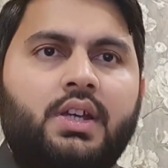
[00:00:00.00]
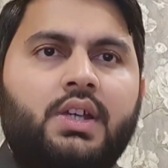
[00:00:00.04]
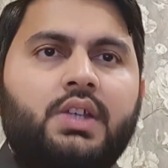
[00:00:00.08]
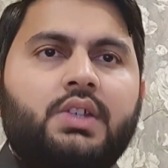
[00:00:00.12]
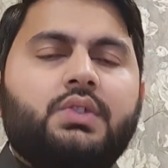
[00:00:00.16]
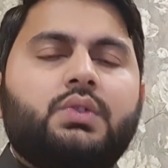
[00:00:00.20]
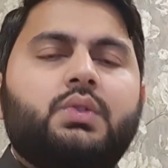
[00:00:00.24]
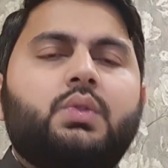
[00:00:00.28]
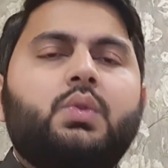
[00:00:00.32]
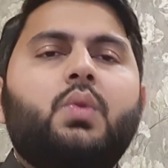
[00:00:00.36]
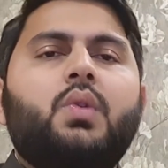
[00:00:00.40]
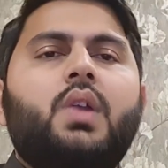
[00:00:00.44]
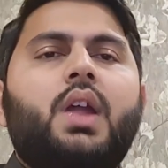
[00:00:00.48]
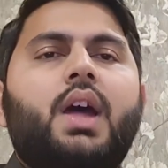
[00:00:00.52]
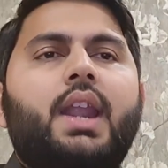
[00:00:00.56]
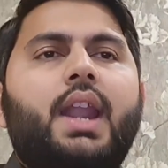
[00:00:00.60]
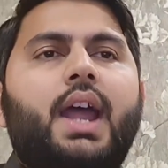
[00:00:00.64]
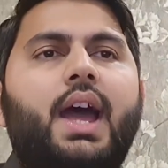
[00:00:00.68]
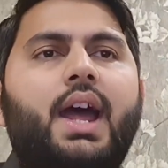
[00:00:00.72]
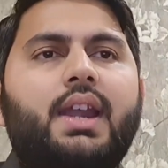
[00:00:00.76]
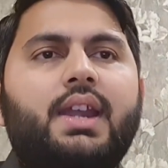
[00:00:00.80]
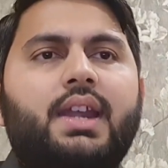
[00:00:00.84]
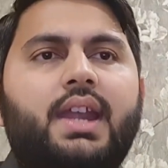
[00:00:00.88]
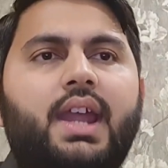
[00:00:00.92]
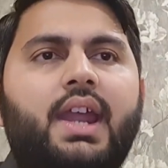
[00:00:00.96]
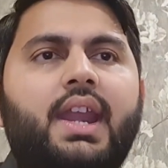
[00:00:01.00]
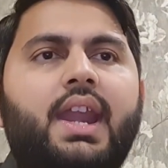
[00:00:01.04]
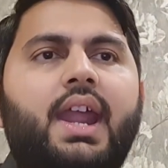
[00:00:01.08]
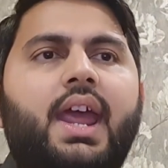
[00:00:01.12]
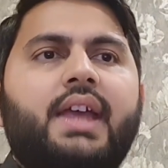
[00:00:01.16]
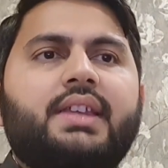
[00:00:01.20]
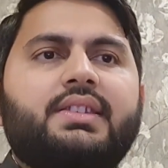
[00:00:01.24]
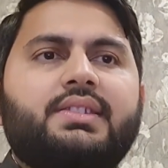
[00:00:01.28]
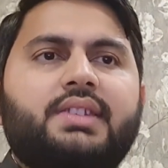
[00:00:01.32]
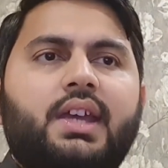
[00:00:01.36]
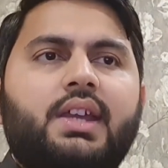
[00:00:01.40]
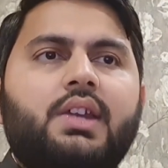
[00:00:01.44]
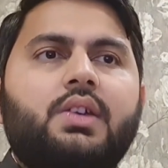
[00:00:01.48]
Students are then
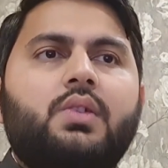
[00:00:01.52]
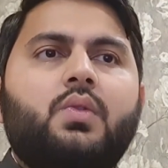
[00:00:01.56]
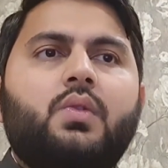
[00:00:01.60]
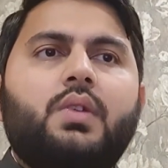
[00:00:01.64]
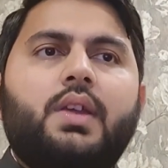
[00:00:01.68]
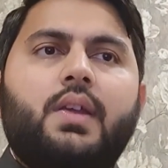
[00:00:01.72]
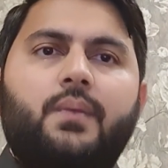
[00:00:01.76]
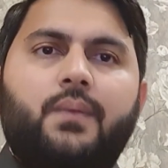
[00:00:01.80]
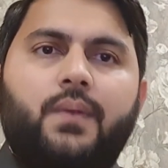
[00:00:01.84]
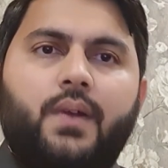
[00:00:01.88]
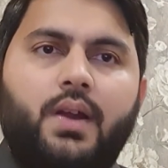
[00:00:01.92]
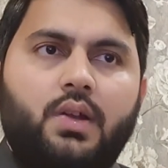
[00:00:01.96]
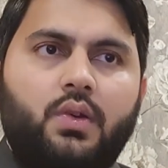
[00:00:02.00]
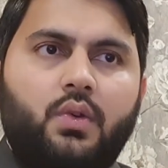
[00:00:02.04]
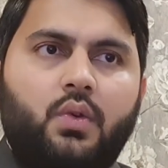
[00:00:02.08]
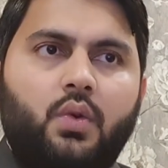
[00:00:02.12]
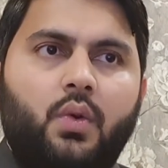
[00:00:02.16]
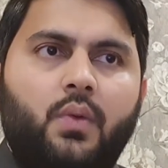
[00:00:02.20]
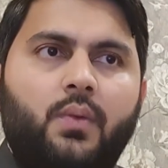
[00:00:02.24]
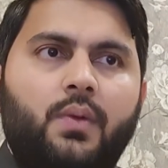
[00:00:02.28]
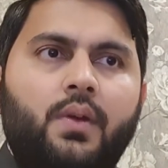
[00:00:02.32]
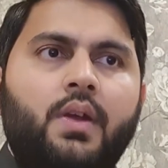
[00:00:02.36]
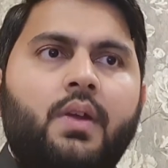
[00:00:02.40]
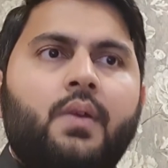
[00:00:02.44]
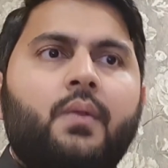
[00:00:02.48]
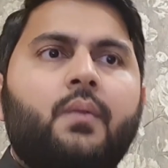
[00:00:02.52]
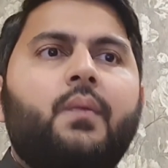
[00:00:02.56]
assigned to different groups